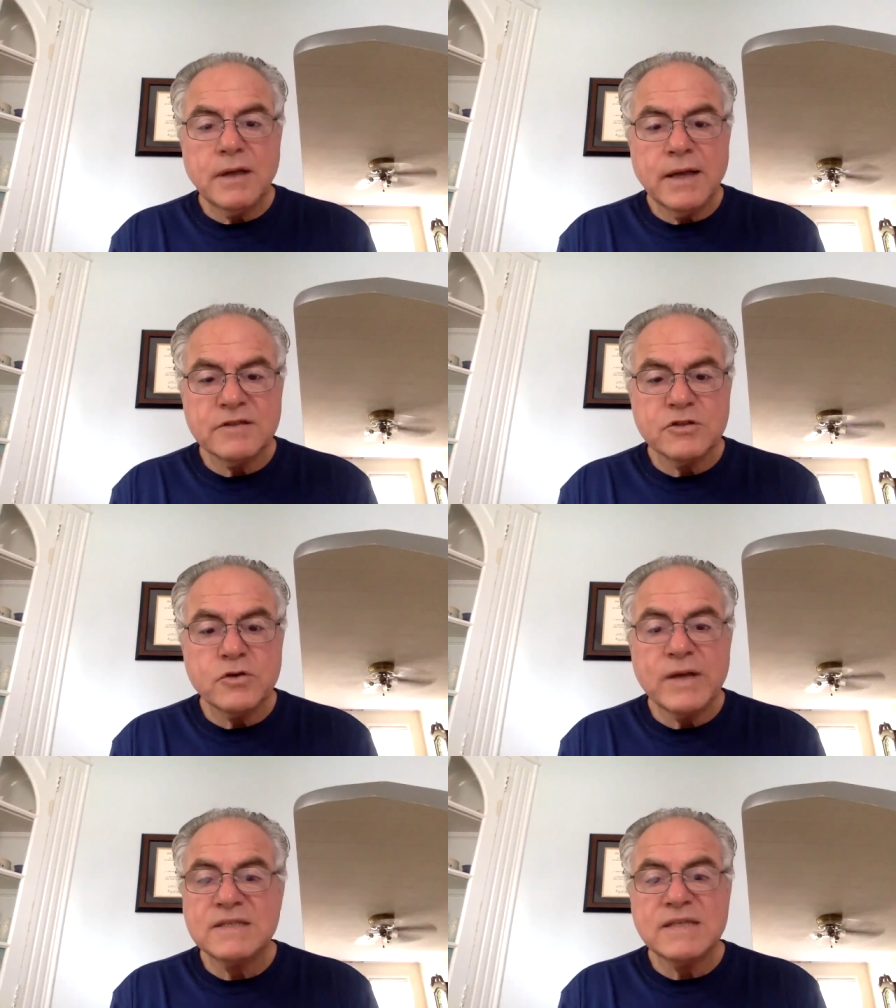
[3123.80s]
as a
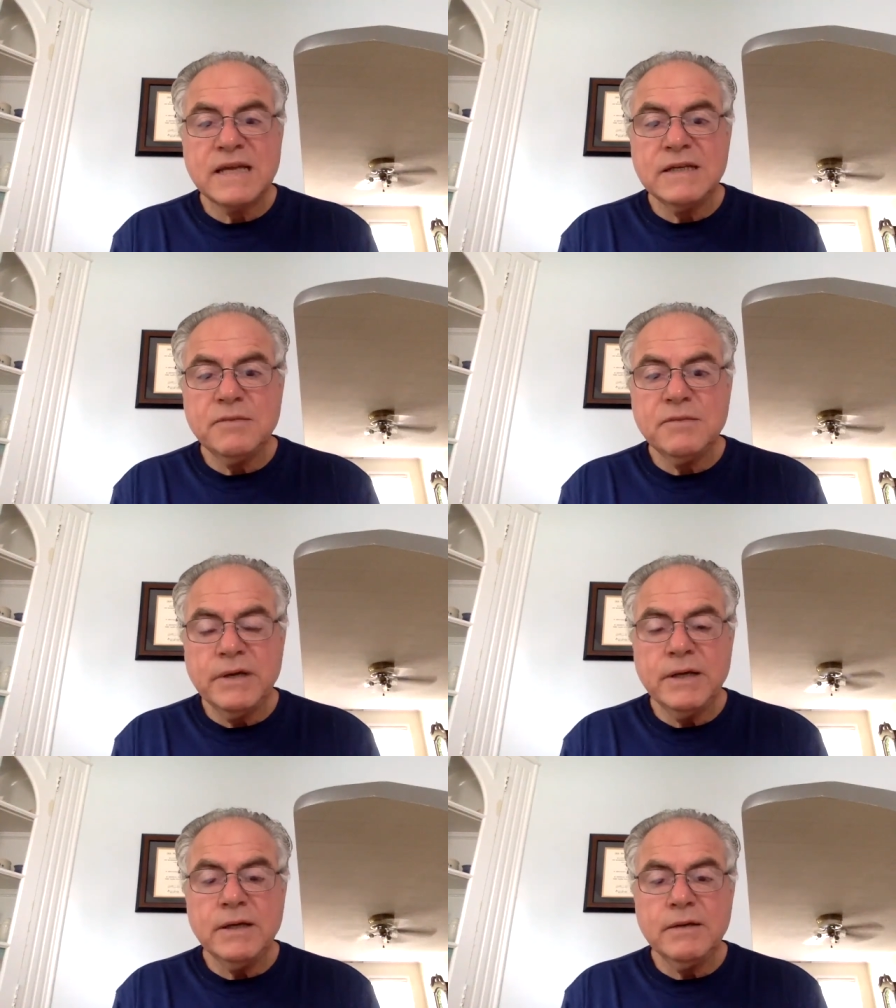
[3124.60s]
transcendent
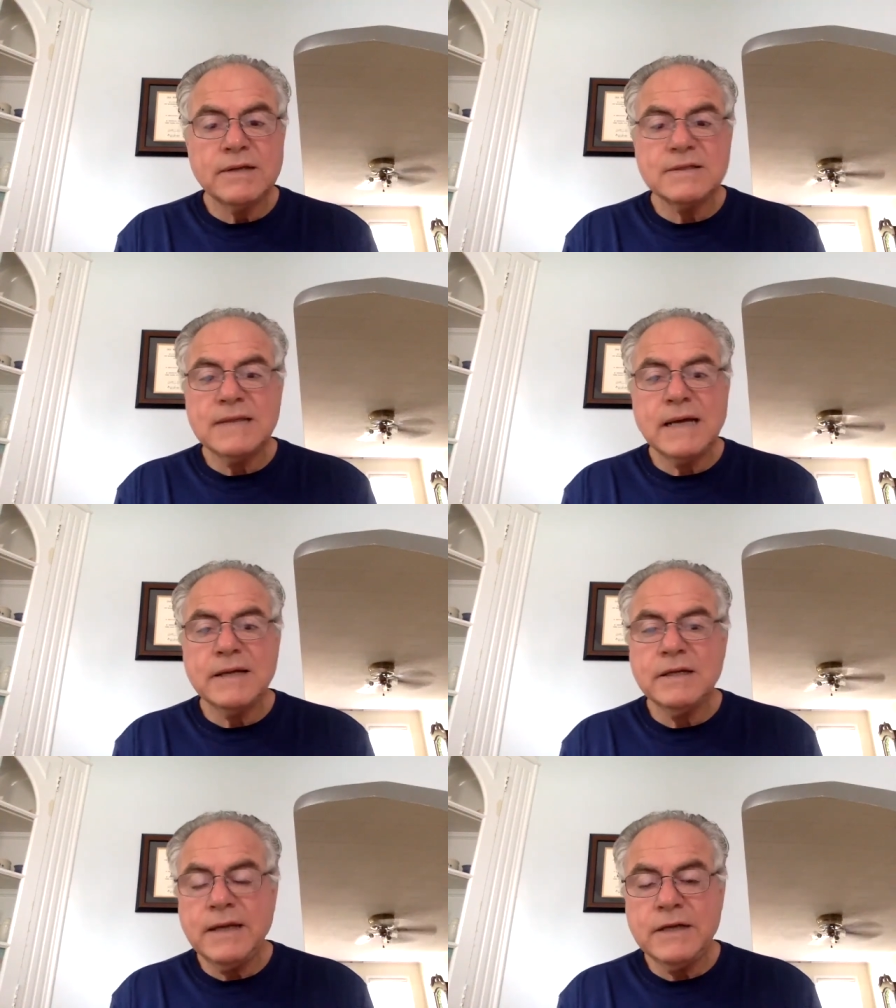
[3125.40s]
being that's not
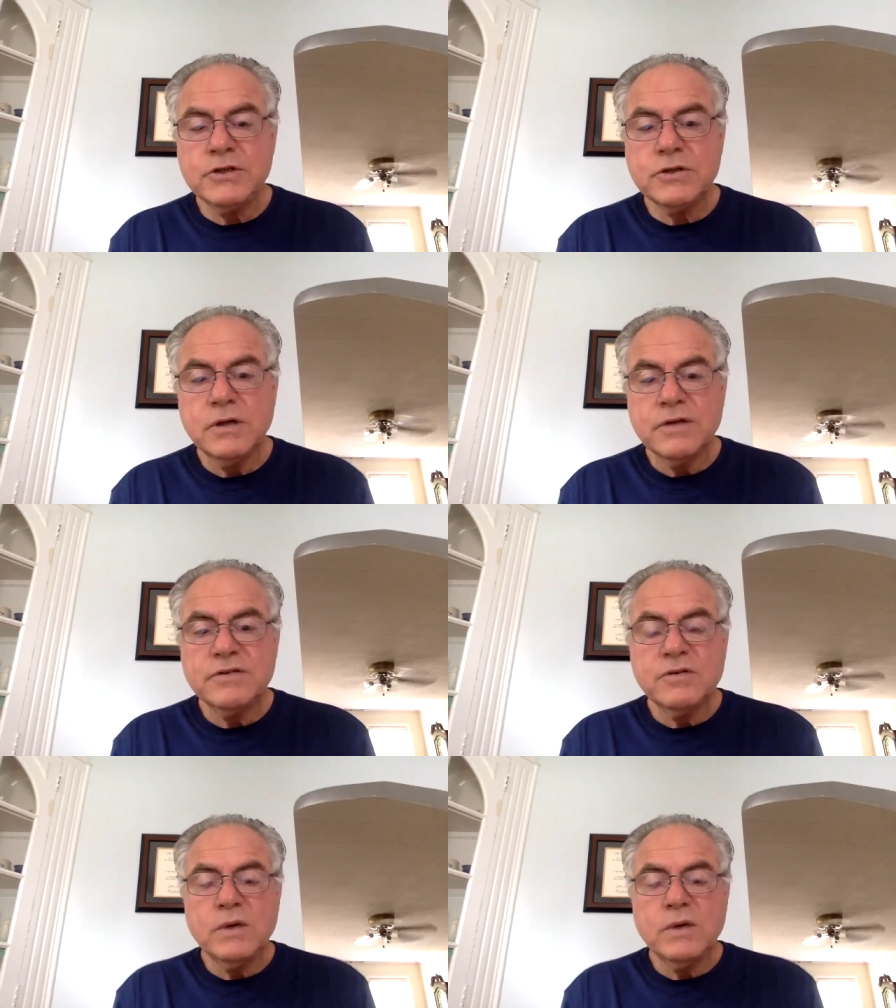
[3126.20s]
in nature.
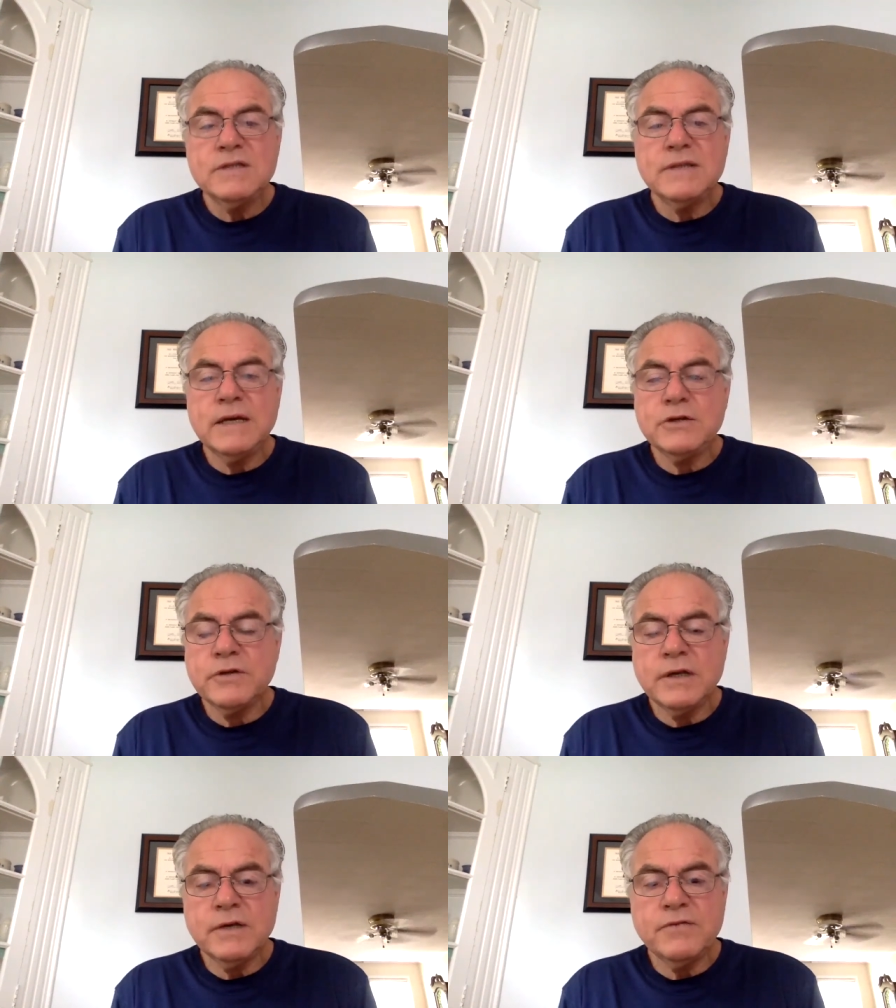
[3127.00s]
So, what is nature
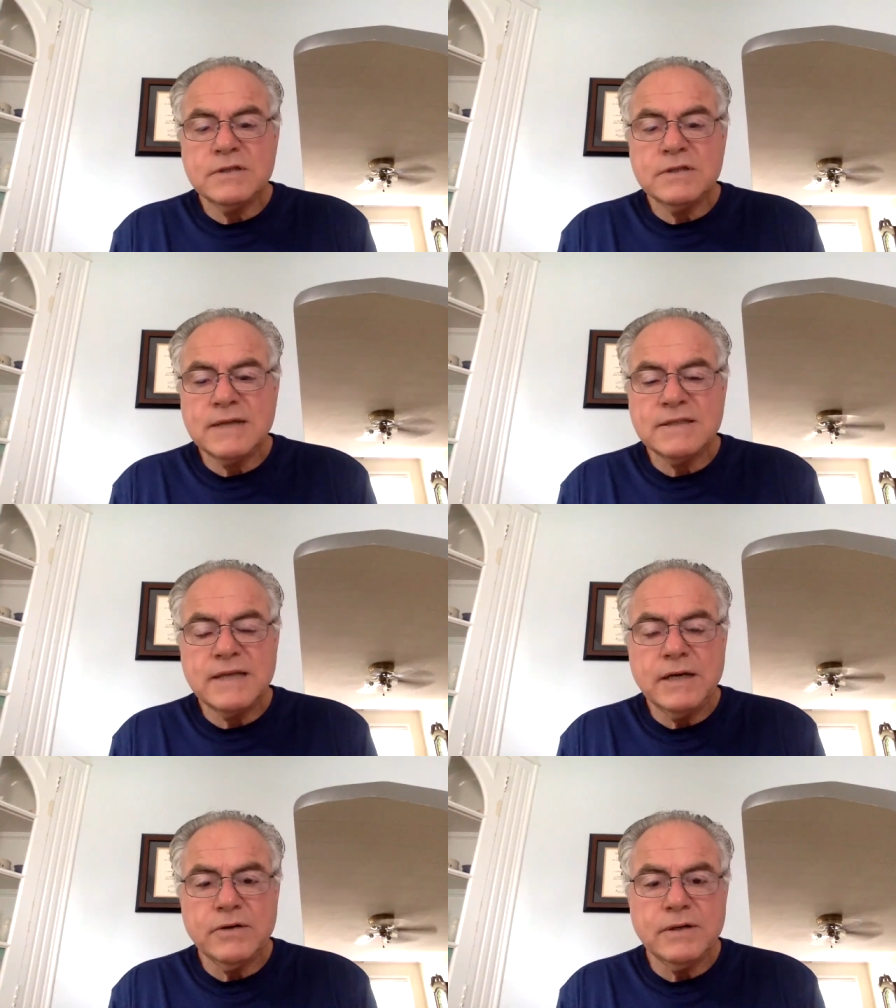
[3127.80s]
then if it's not
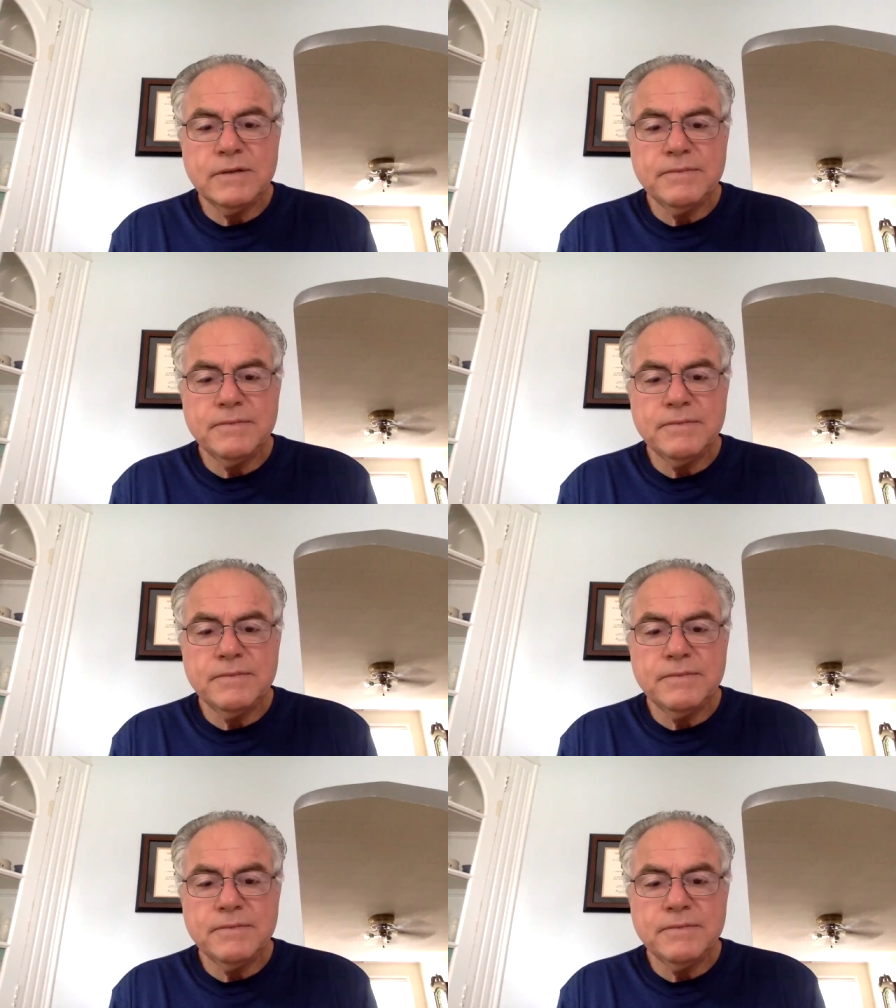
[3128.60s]
sacred?